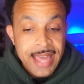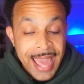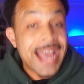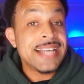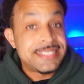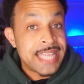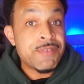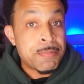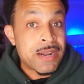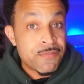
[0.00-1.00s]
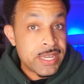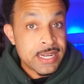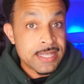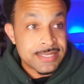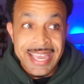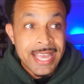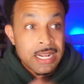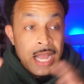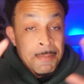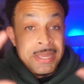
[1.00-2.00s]
as David Benavidez.
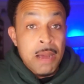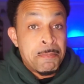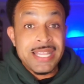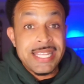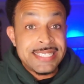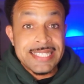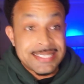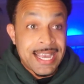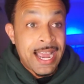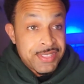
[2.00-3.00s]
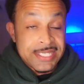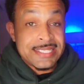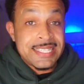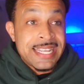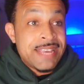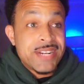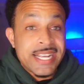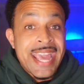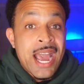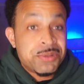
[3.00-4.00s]
Again, I mean, abilities aside, this isn't even
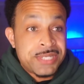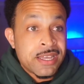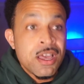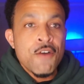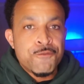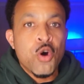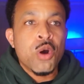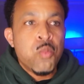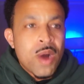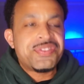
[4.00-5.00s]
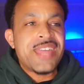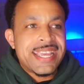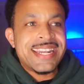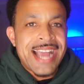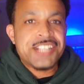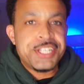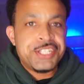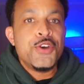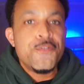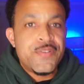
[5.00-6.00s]
accounting for what they can actually
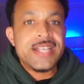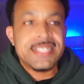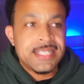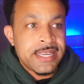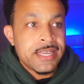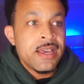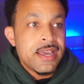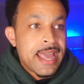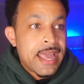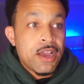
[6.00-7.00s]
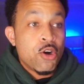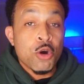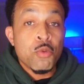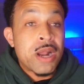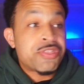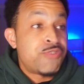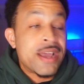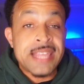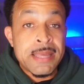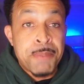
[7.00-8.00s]
do physically or what
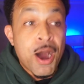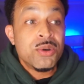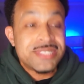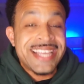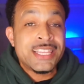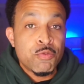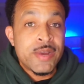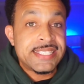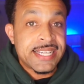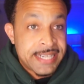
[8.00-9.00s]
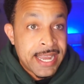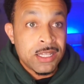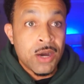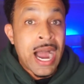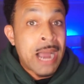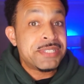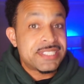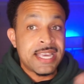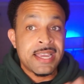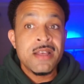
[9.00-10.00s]
threat they pose in the ring to Canelo. I'm just
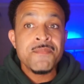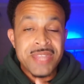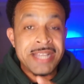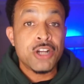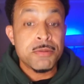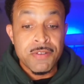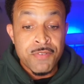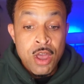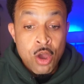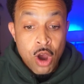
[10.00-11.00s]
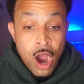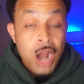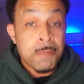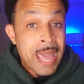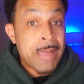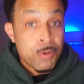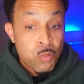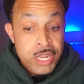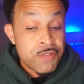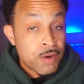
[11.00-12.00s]
saying, in terms of on paper,
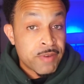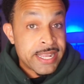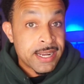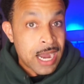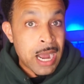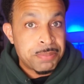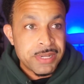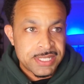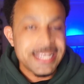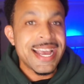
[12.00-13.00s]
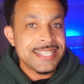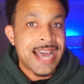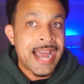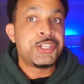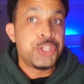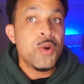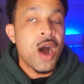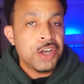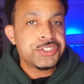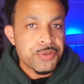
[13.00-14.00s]
what you've already accomplished. Yes, I do
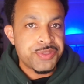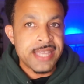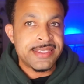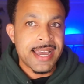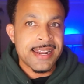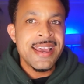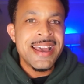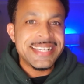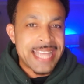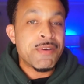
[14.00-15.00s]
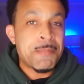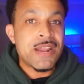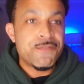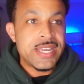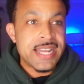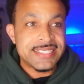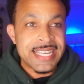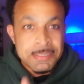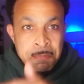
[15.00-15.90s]
also think that David Benavidez is